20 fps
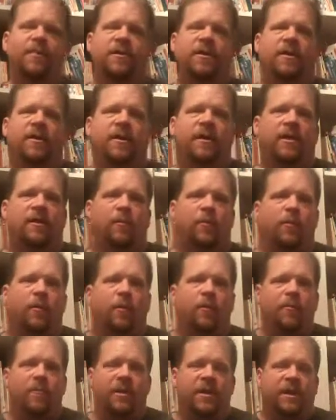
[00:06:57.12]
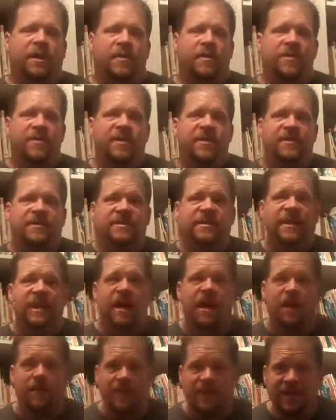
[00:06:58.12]
It won't be on
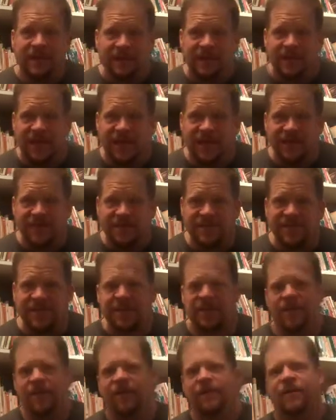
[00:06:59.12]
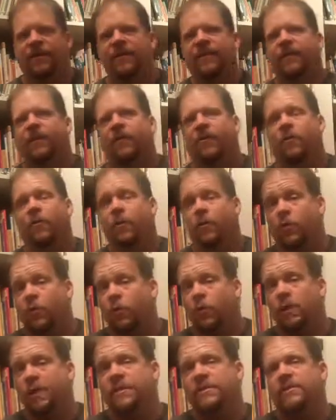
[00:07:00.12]
this coming test or
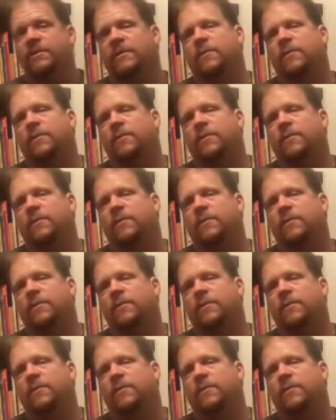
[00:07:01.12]
quiz.